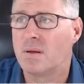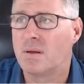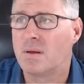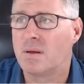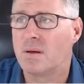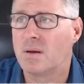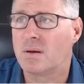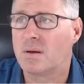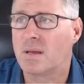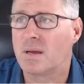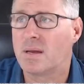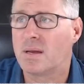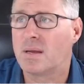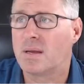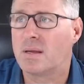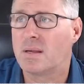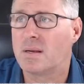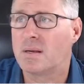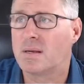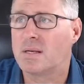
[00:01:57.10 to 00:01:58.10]
Okay,
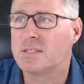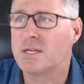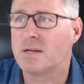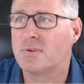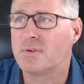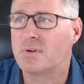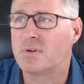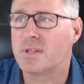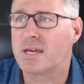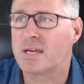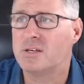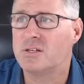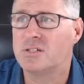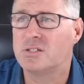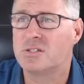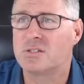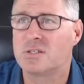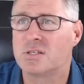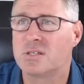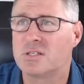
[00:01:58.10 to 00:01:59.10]
let's have a look at that. Can you
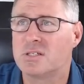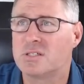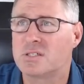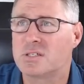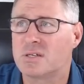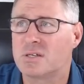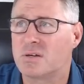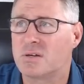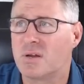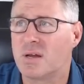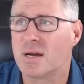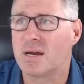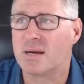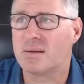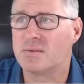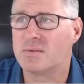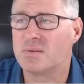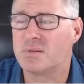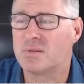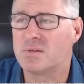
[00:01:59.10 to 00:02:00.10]
just
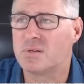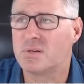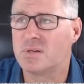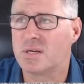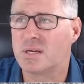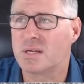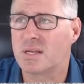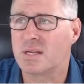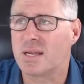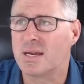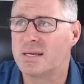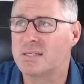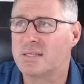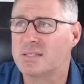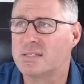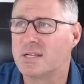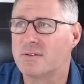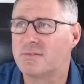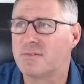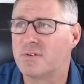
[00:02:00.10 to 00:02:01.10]
turn your cladding and
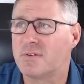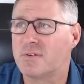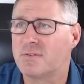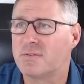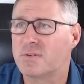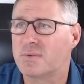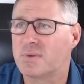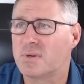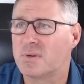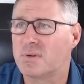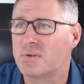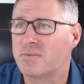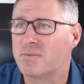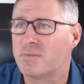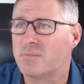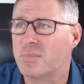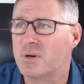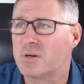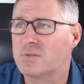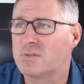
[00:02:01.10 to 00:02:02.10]
stuff off so we can look at it
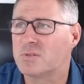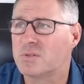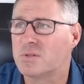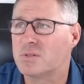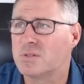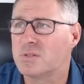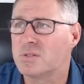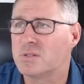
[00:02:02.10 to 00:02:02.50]
from both sides?